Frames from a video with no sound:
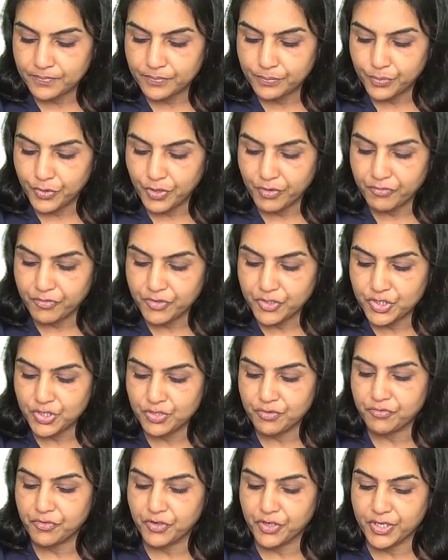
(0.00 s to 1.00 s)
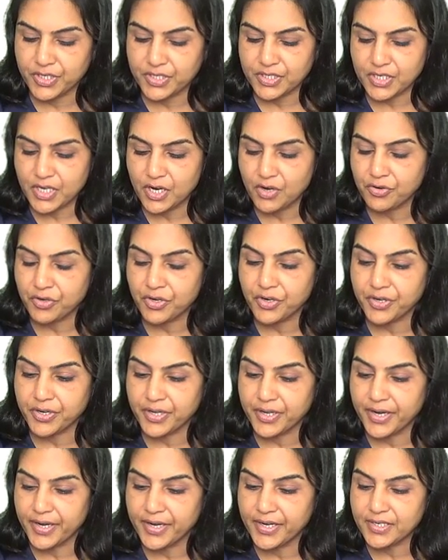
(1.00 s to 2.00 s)
provision for discount on
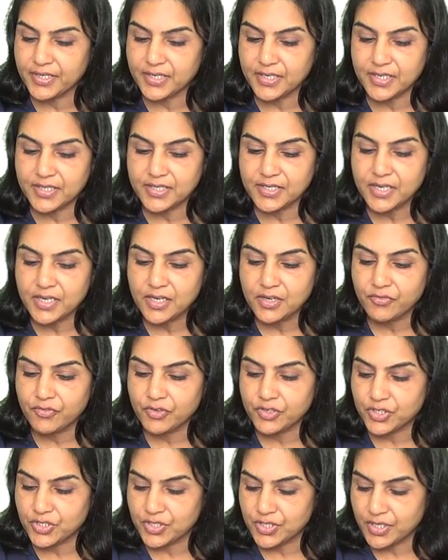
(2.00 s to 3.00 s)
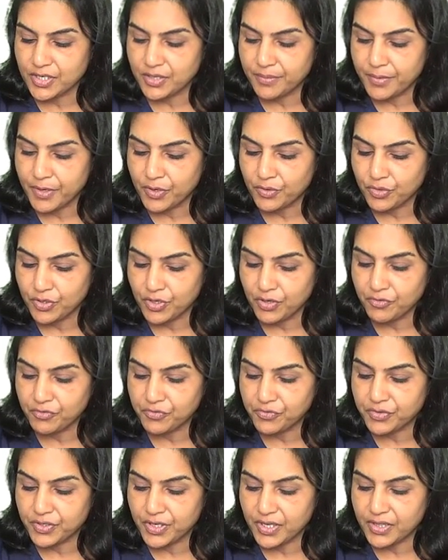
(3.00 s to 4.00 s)
creditors, which is an amount
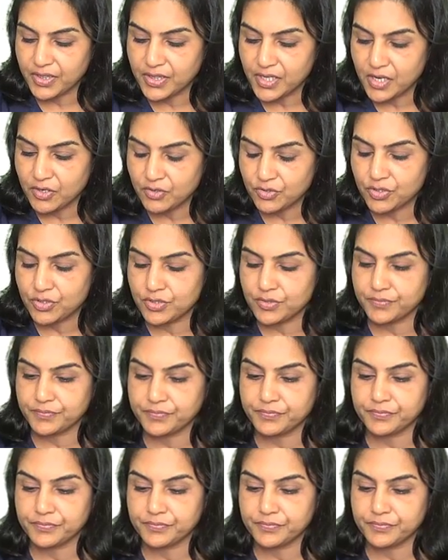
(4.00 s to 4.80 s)
of 3,000.